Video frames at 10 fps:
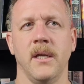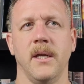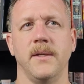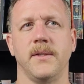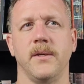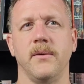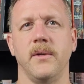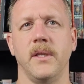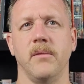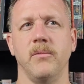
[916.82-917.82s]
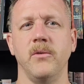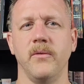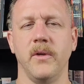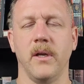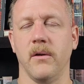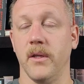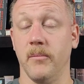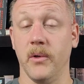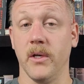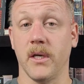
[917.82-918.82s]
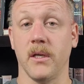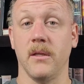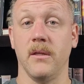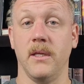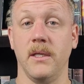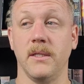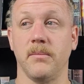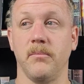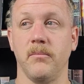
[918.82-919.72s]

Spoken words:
And so in the movie, or in the book, these